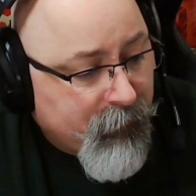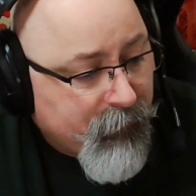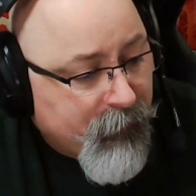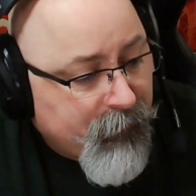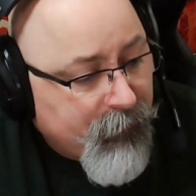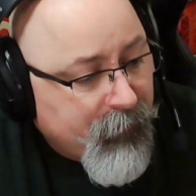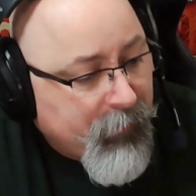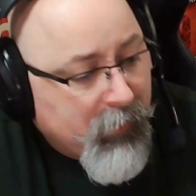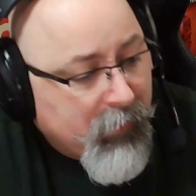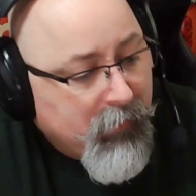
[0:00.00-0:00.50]

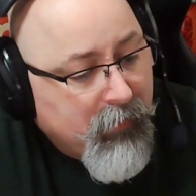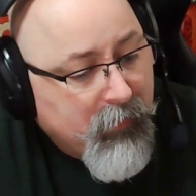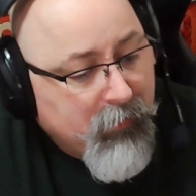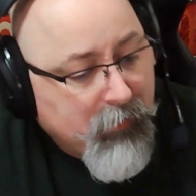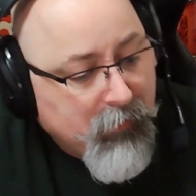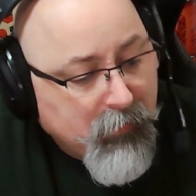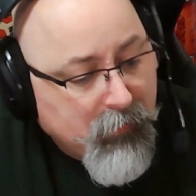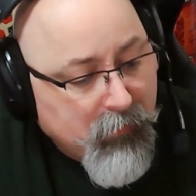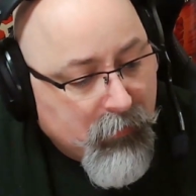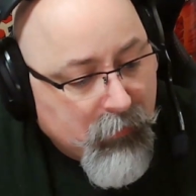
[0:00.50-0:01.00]

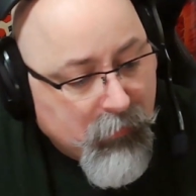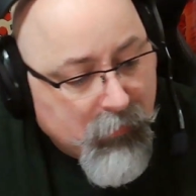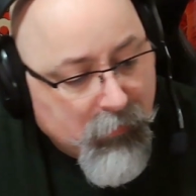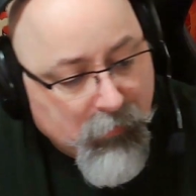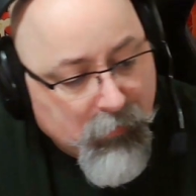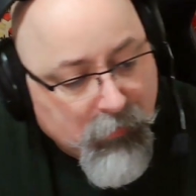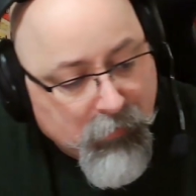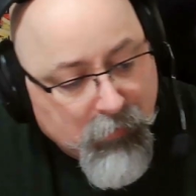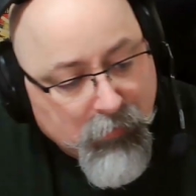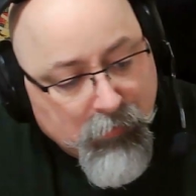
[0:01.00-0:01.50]

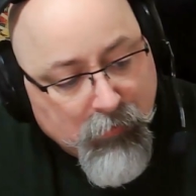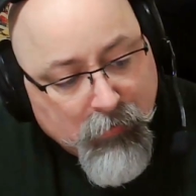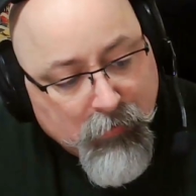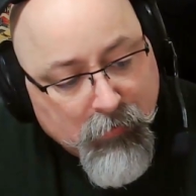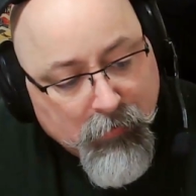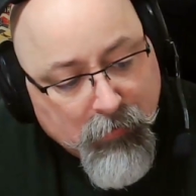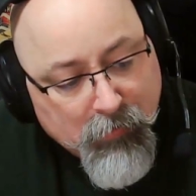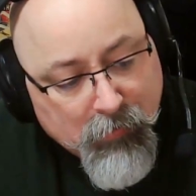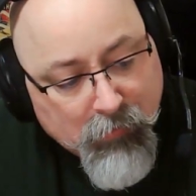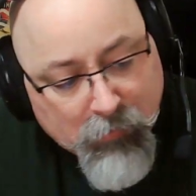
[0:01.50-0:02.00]

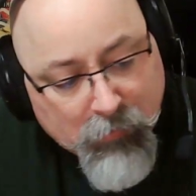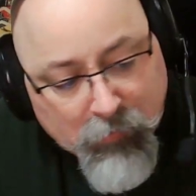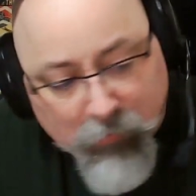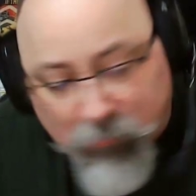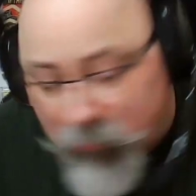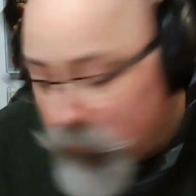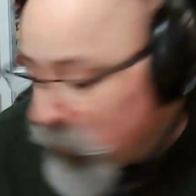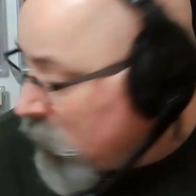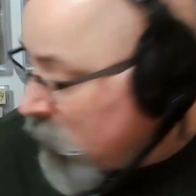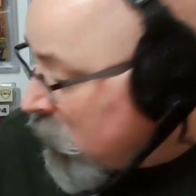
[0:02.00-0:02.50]

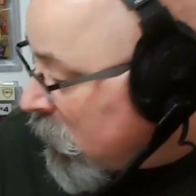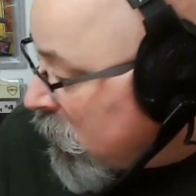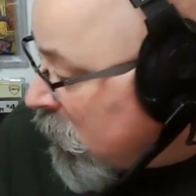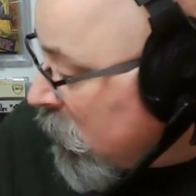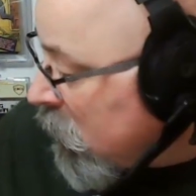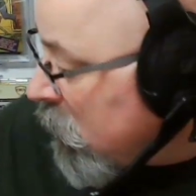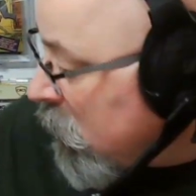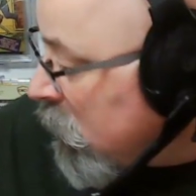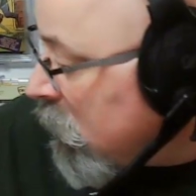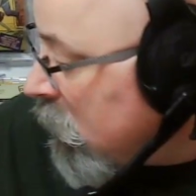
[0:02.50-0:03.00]

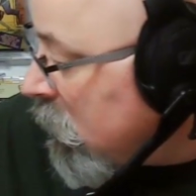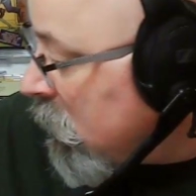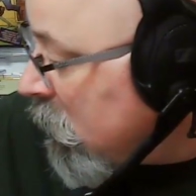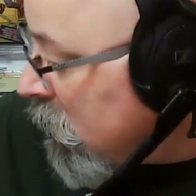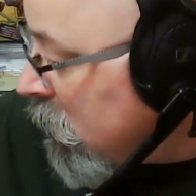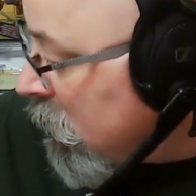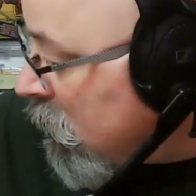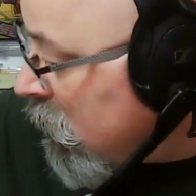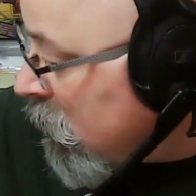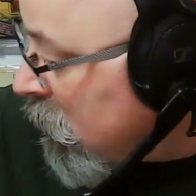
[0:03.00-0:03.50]

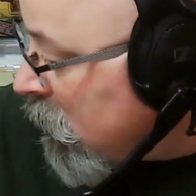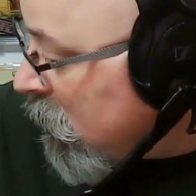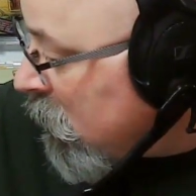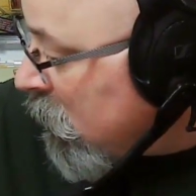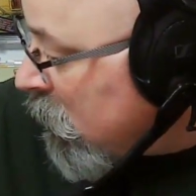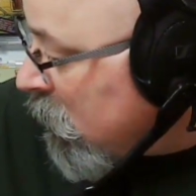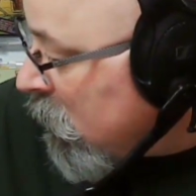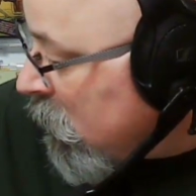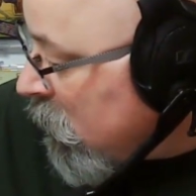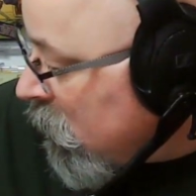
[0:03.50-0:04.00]

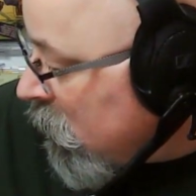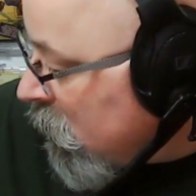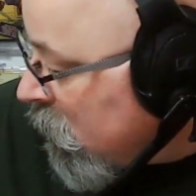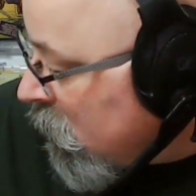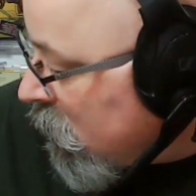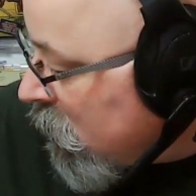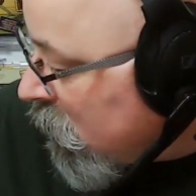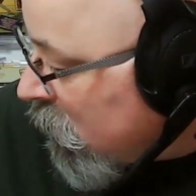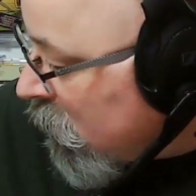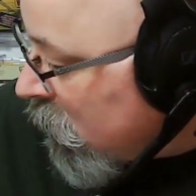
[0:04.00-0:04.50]

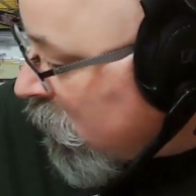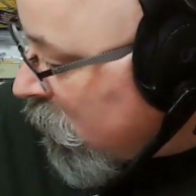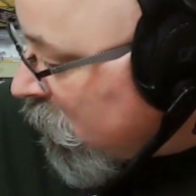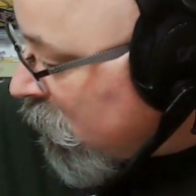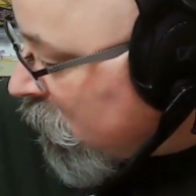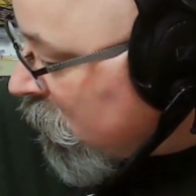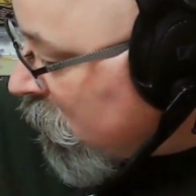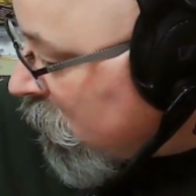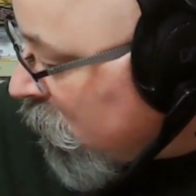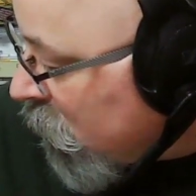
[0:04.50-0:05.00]

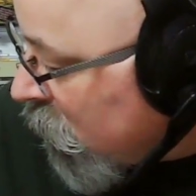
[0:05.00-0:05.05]
(no one is talking)